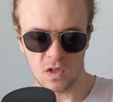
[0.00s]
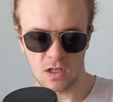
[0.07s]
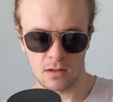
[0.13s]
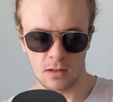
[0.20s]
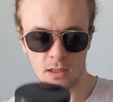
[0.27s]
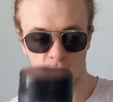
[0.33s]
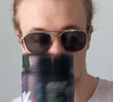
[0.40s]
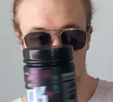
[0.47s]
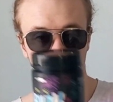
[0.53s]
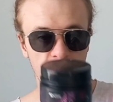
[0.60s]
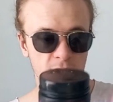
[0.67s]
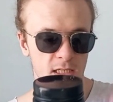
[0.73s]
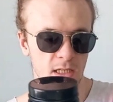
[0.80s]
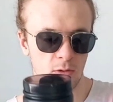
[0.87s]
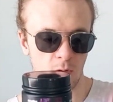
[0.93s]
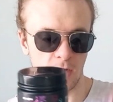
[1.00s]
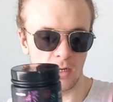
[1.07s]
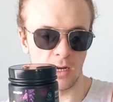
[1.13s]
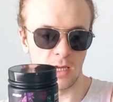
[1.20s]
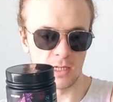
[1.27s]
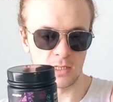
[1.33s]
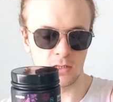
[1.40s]
this is actually quite
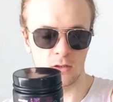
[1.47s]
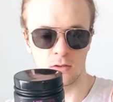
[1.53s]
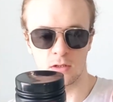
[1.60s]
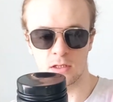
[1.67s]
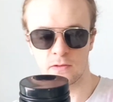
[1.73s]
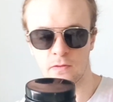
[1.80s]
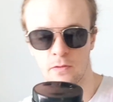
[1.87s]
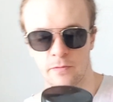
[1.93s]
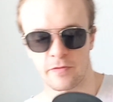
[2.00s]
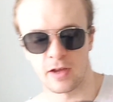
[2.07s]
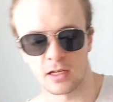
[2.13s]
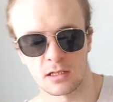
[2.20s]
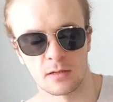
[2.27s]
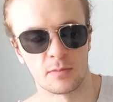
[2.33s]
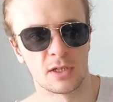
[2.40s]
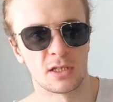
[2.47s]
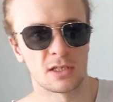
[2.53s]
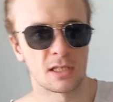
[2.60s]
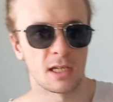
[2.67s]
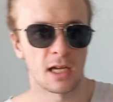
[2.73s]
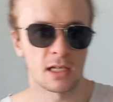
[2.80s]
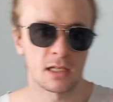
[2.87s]
nice though, this form factor, because
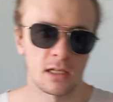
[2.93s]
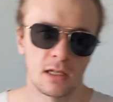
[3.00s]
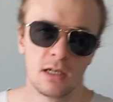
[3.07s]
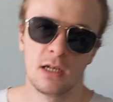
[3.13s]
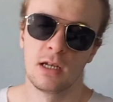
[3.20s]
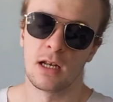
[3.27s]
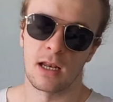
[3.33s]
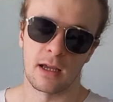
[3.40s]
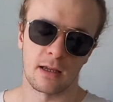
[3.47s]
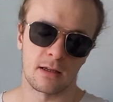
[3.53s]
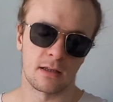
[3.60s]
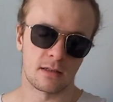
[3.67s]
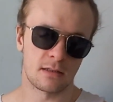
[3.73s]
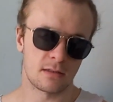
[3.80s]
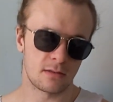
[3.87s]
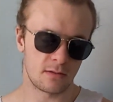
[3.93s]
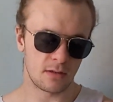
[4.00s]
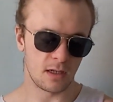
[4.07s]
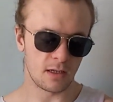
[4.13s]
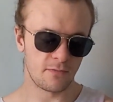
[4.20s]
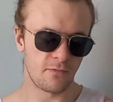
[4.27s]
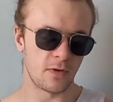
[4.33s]
it
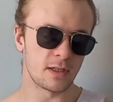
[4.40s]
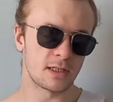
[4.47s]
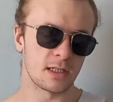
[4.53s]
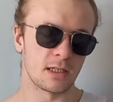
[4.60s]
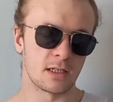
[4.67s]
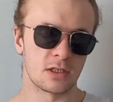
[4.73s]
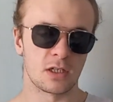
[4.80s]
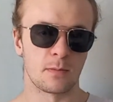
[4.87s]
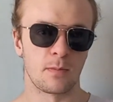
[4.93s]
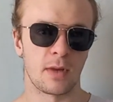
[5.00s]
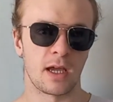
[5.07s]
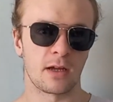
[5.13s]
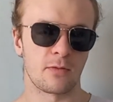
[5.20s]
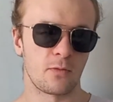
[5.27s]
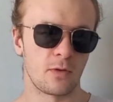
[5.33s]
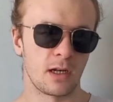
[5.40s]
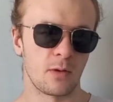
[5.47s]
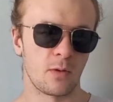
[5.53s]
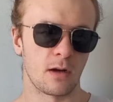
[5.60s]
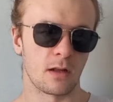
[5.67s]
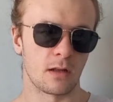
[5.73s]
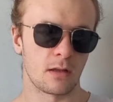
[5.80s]
it fits in a gym bag really
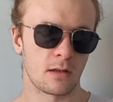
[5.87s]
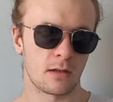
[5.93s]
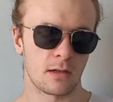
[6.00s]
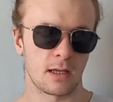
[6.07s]
well.